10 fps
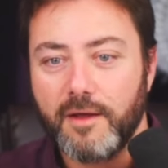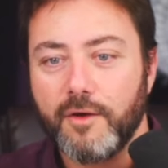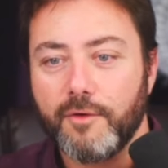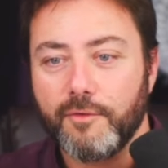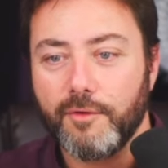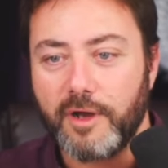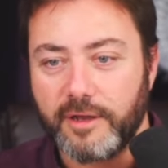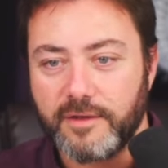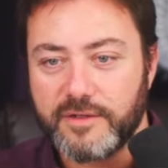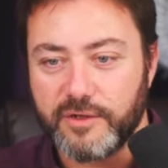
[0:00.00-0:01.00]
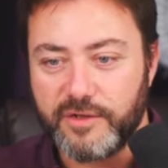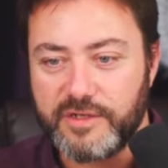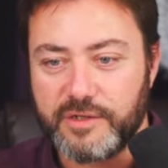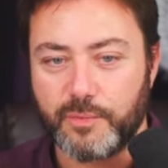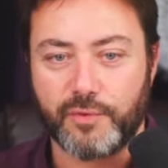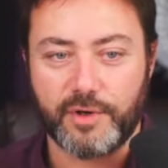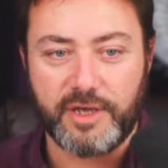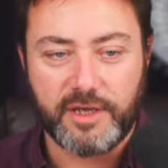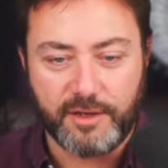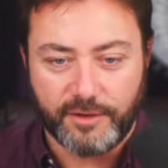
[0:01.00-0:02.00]
Right, so this is pretty
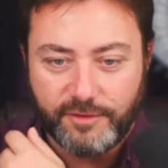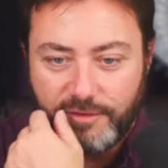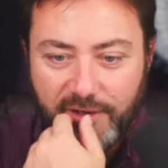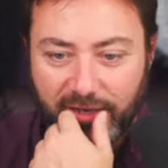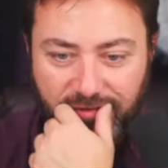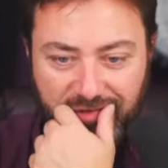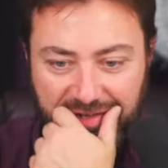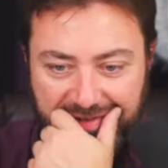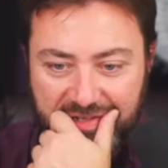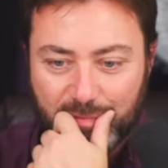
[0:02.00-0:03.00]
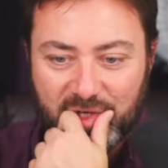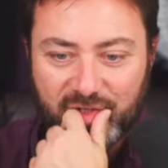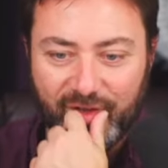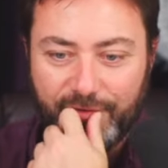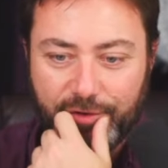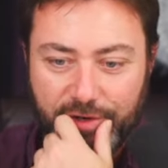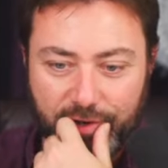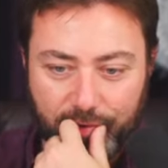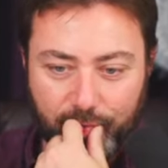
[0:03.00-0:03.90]
good, actually, especially if you're new.